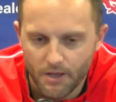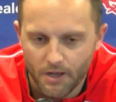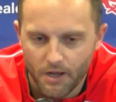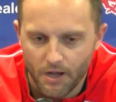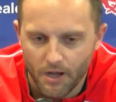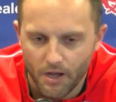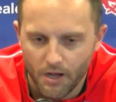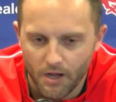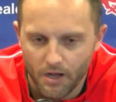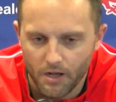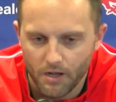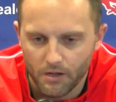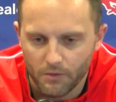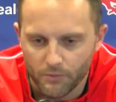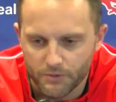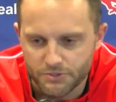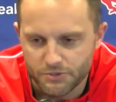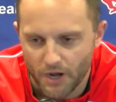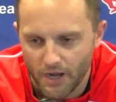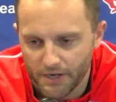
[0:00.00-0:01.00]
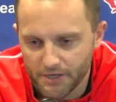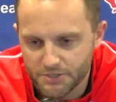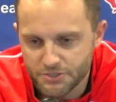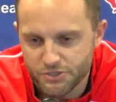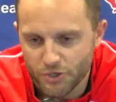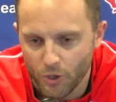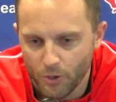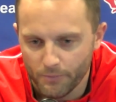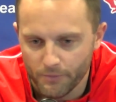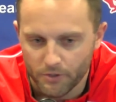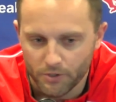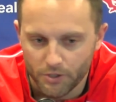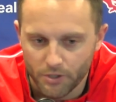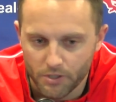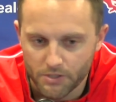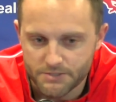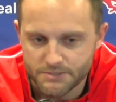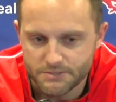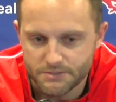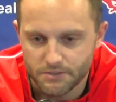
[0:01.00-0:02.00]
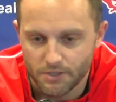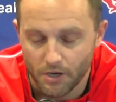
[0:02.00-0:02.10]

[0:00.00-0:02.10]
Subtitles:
We tried to show them the looks,